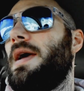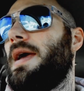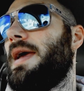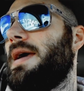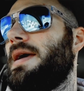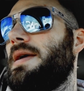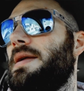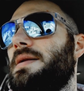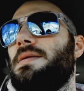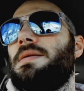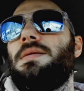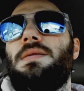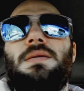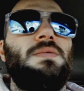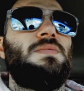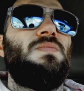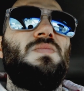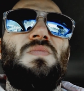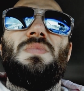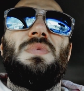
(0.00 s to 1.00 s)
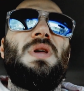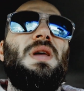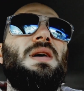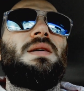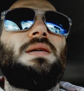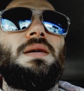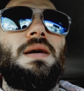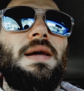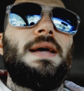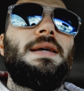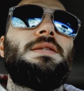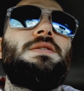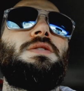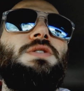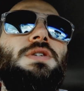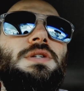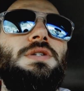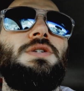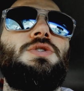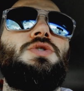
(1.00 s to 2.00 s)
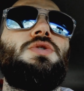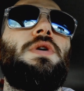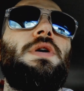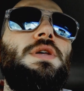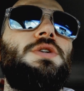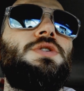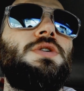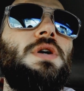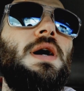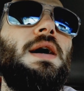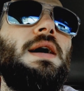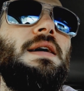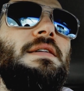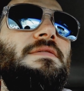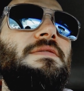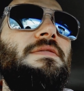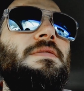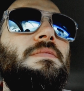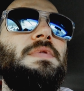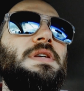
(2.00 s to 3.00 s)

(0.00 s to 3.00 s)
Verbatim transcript: And yeah, I guess I'll just enjoy the drive,